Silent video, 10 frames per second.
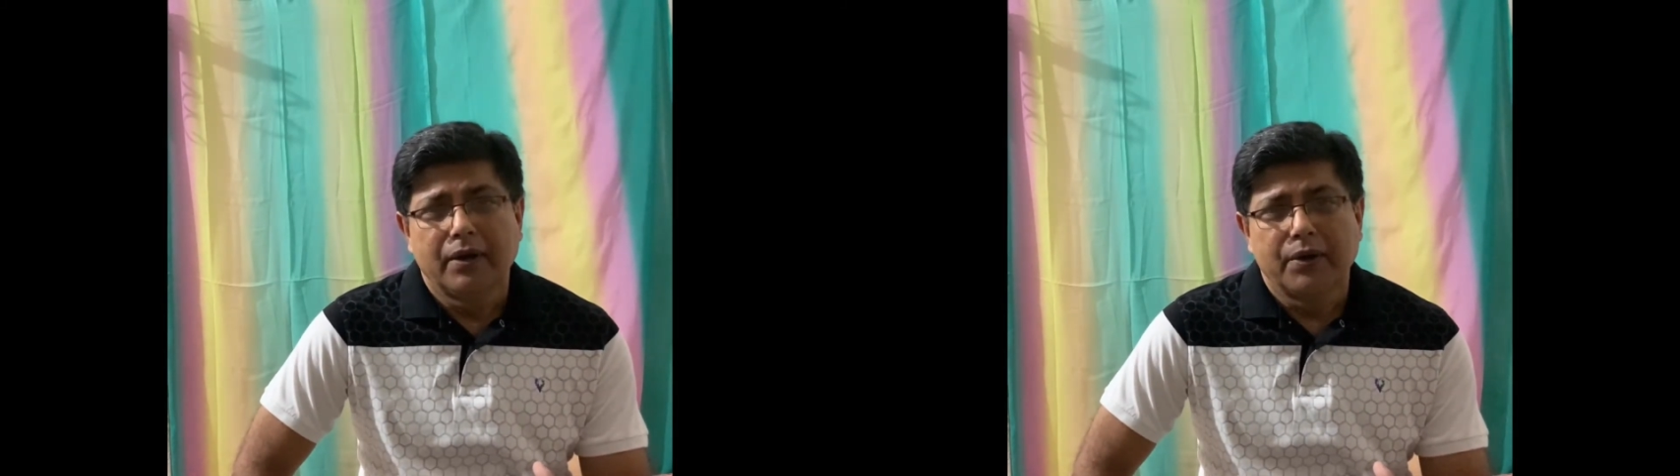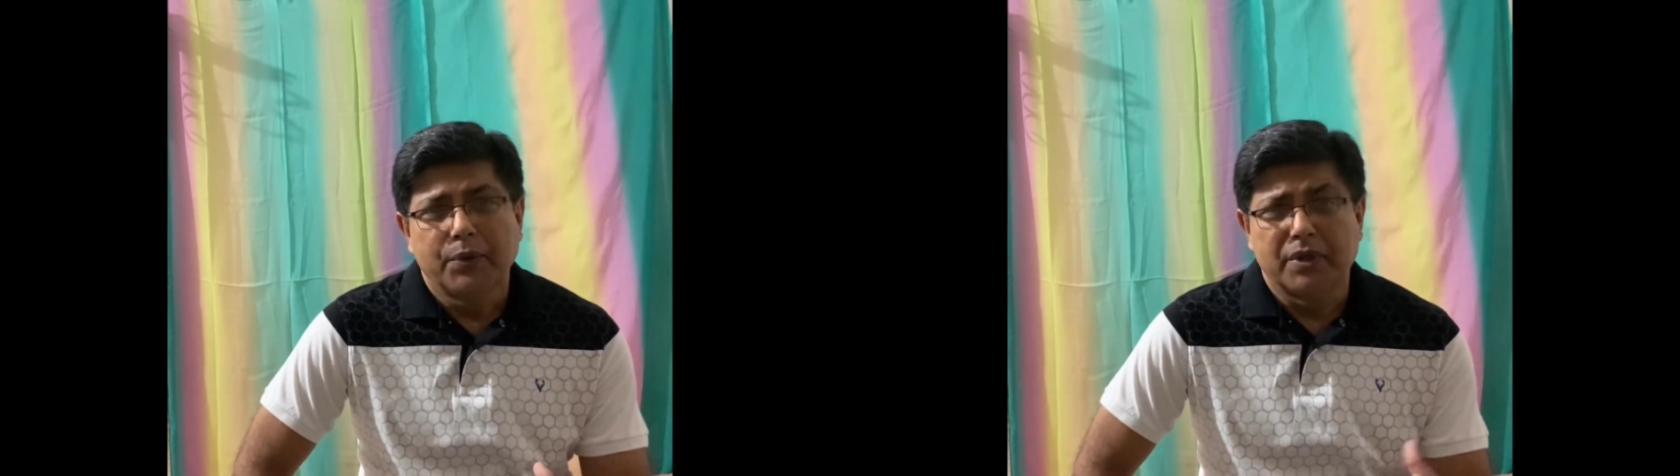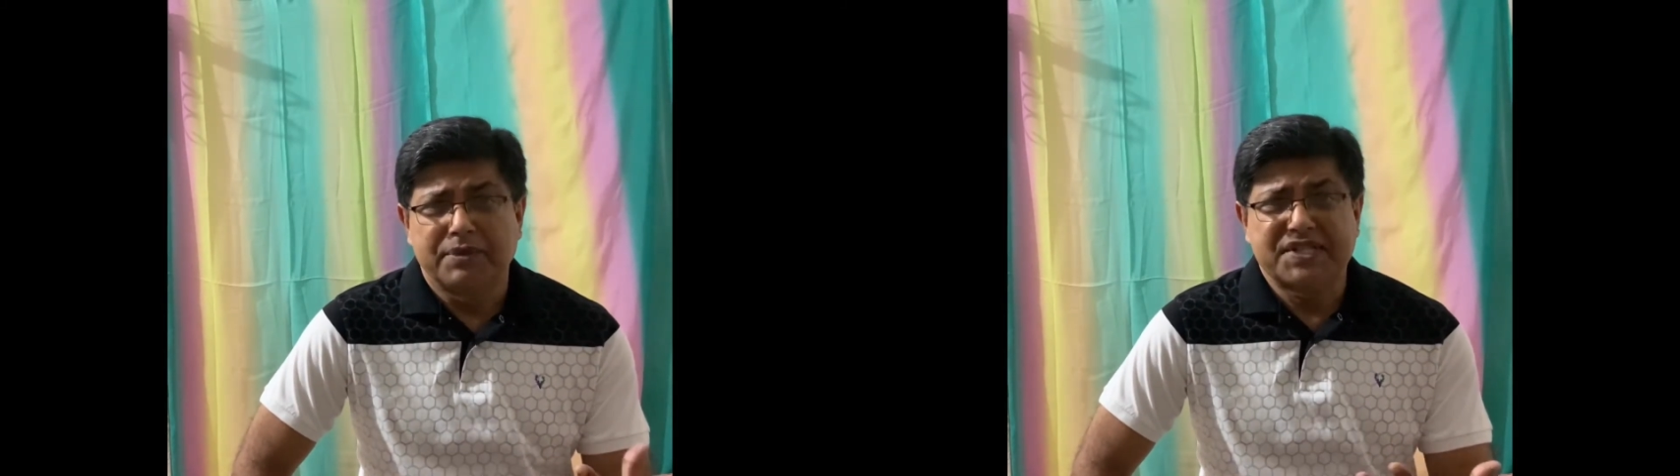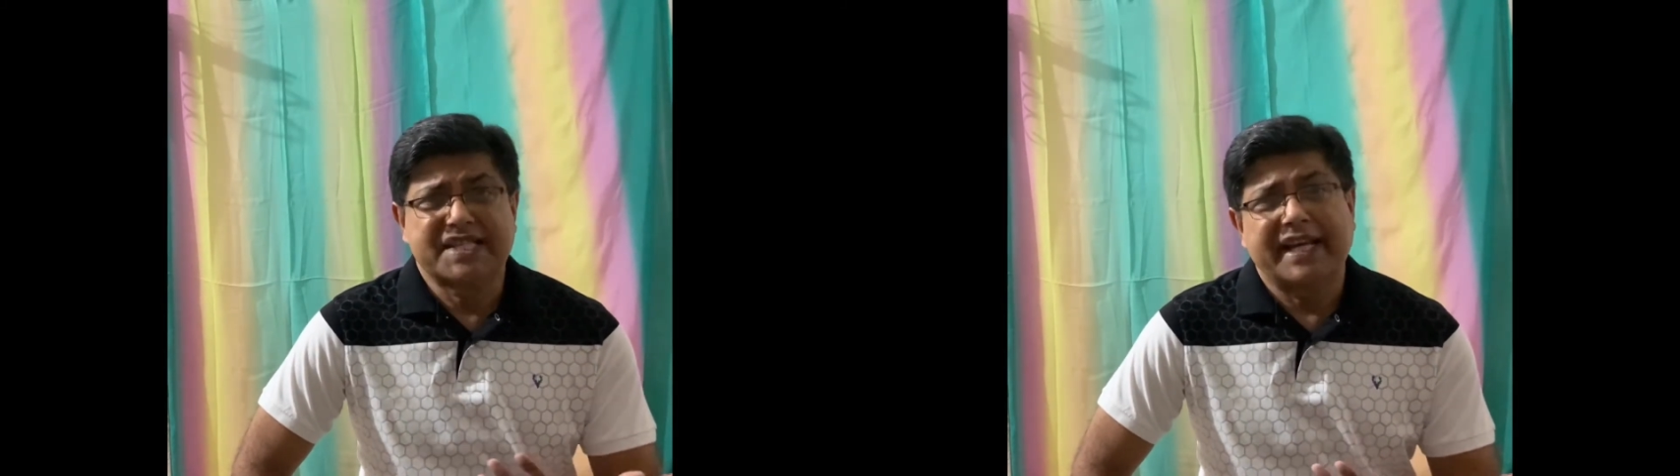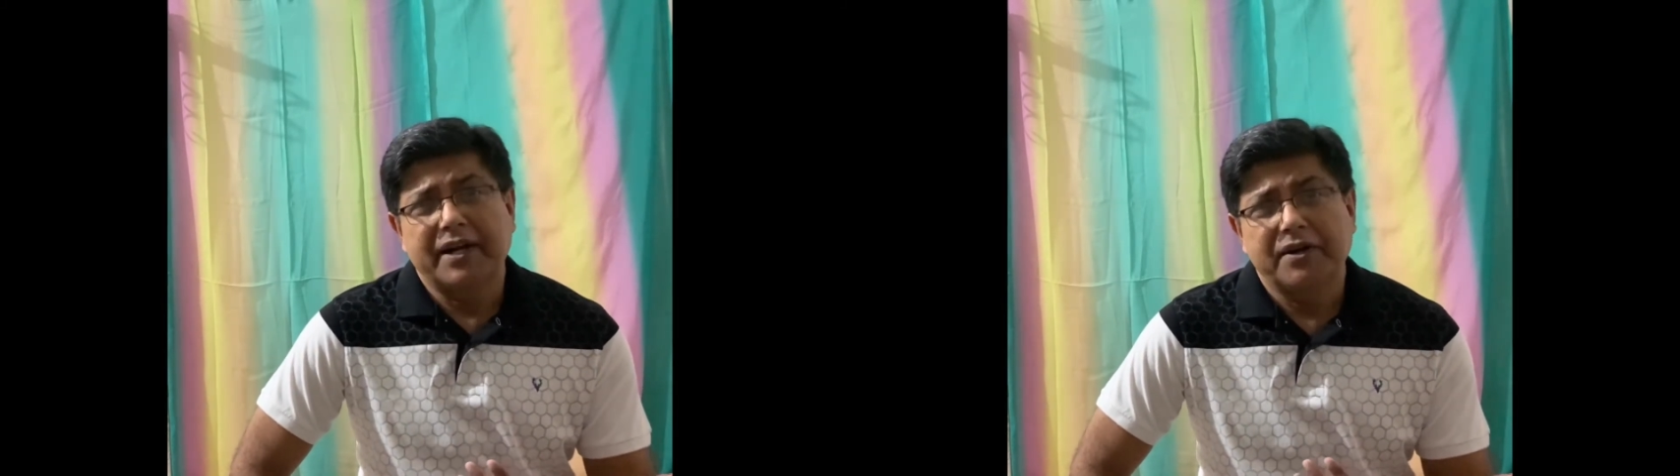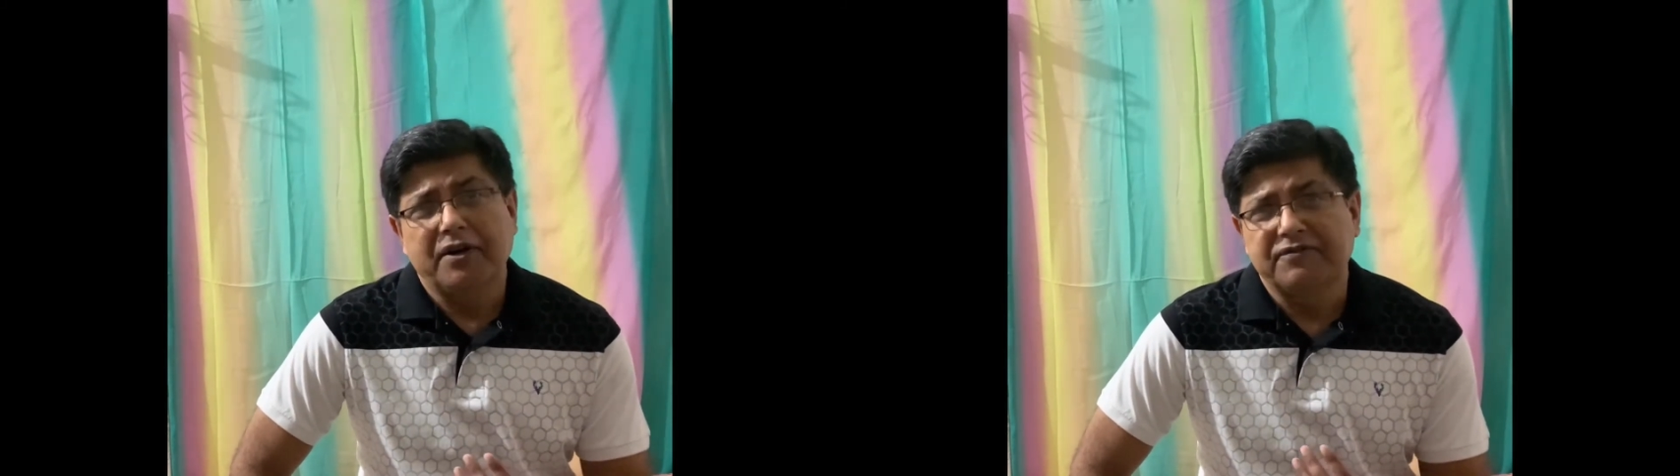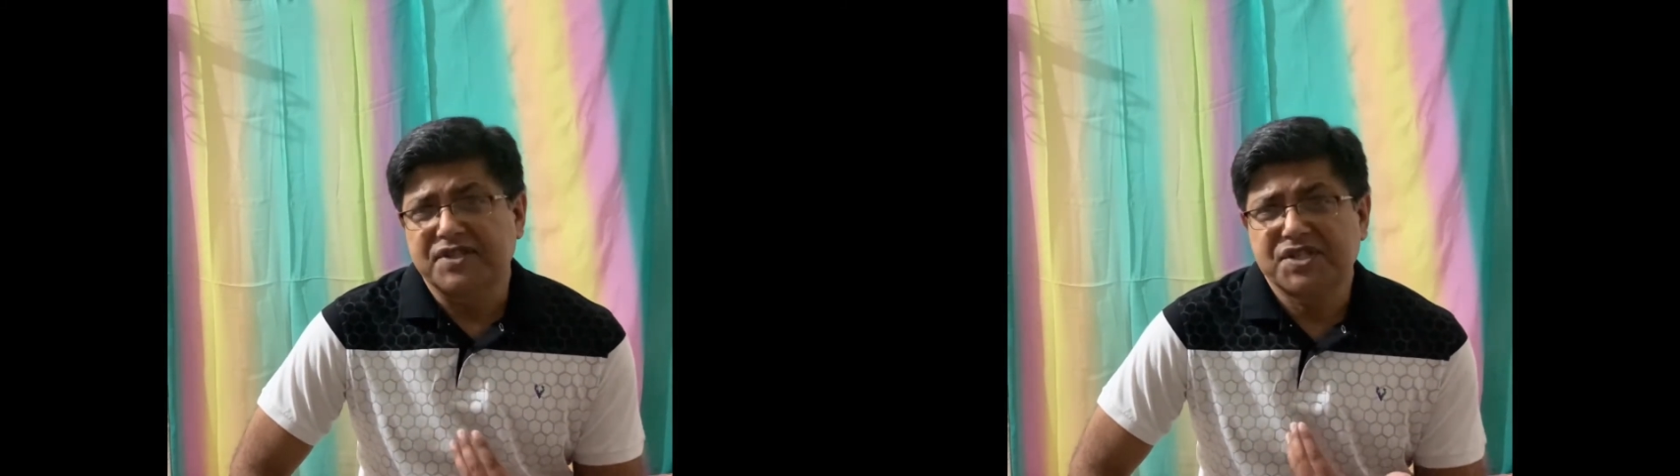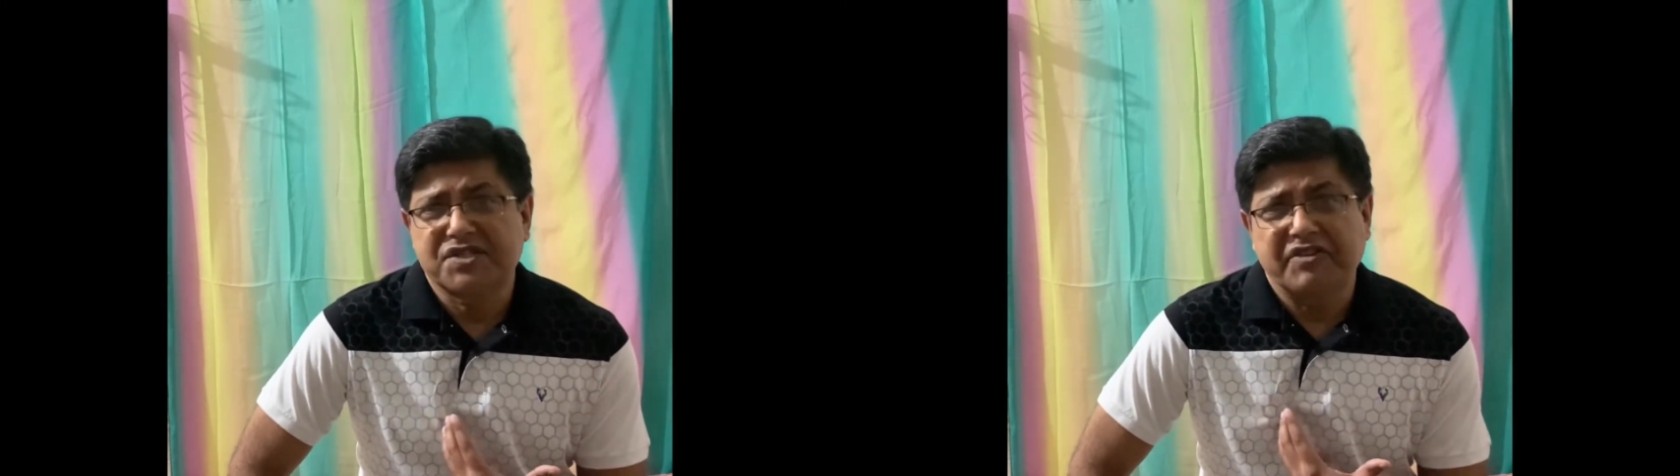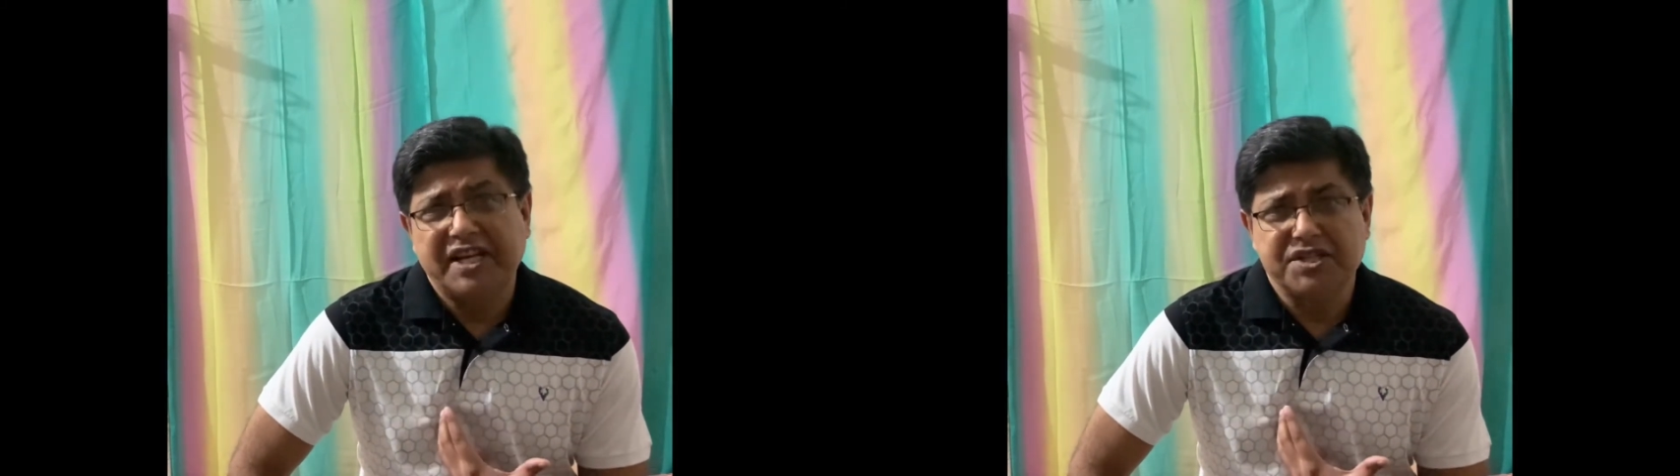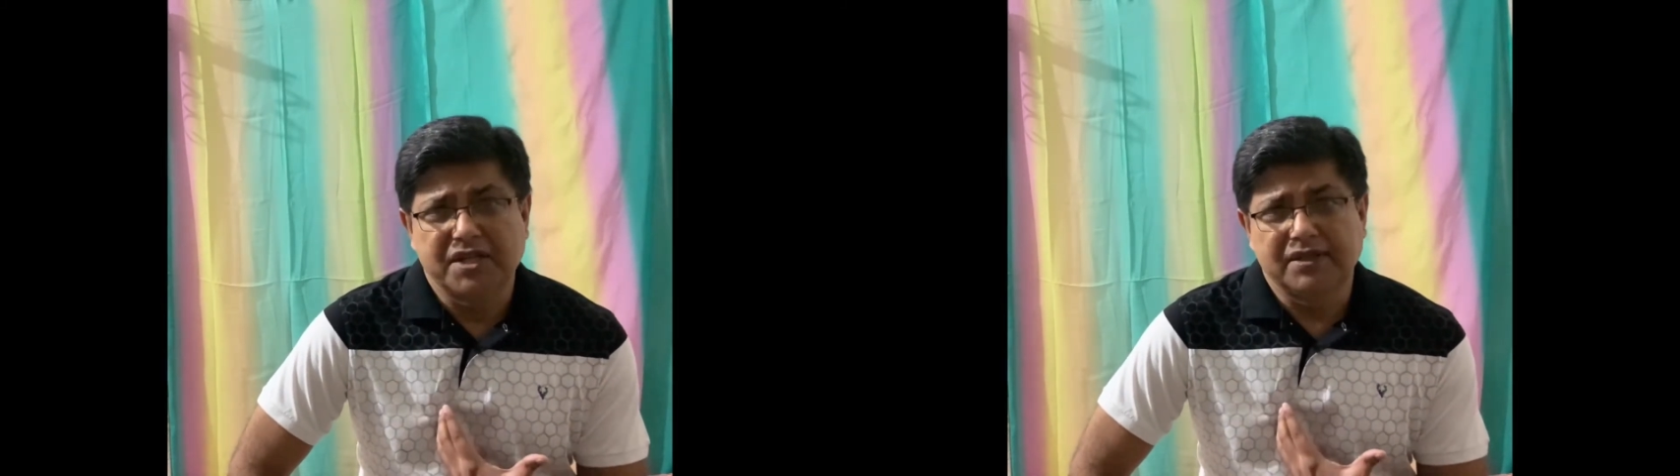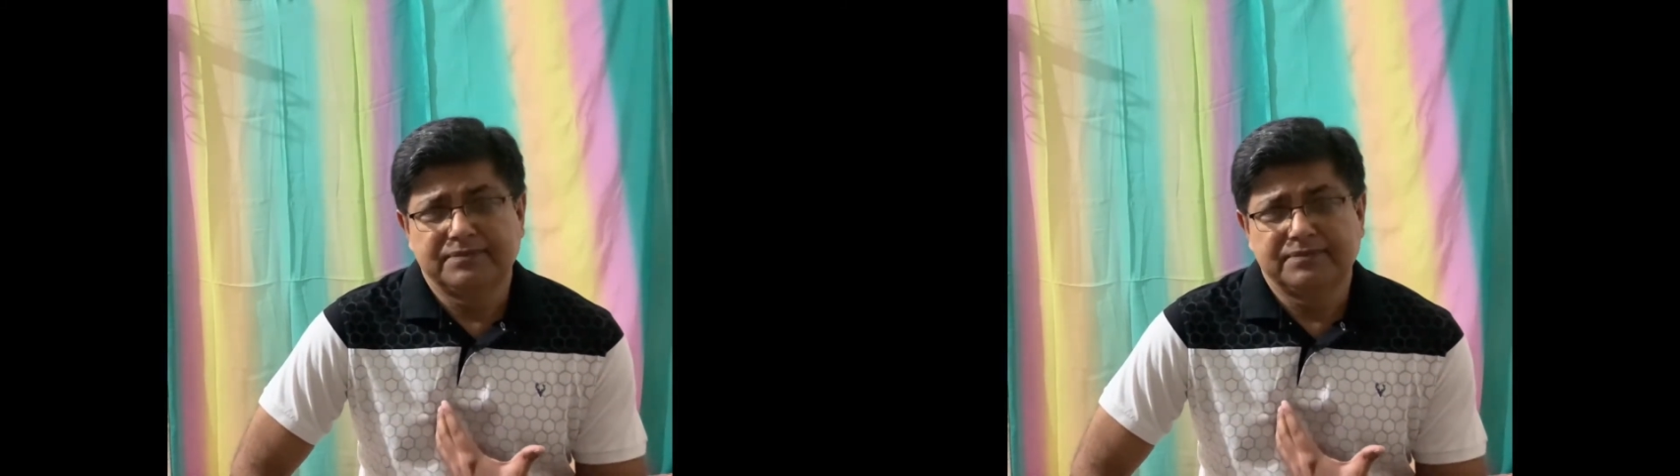will be scared of a stranger.